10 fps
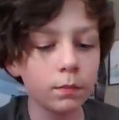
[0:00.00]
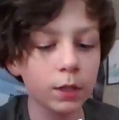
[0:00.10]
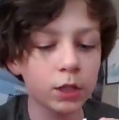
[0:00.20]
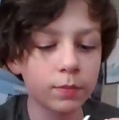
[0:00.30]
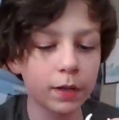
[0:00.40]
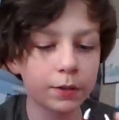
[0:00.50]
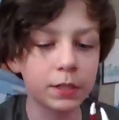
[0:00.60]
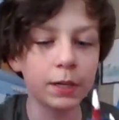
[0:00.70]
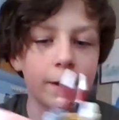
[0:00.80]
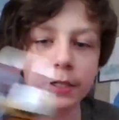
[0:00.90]
Spread out the
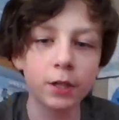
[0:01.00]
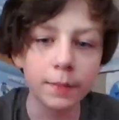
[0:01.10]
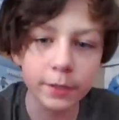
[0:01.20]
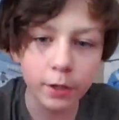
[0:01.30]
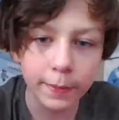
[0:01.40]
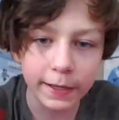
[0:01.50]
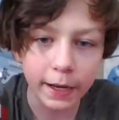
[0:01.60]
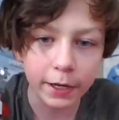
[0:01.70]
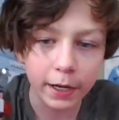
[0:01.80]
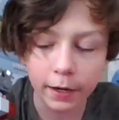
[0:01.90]
T-Rex arms a little bit. Now
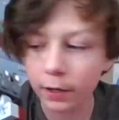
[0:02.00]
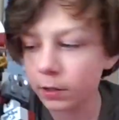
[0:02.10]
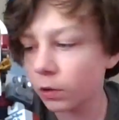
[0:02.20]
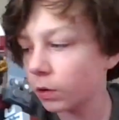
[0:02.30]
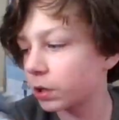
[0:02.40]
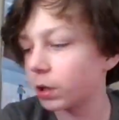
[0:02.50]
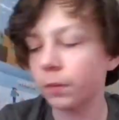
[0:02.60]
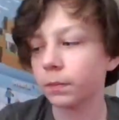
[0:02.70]
you got a torso.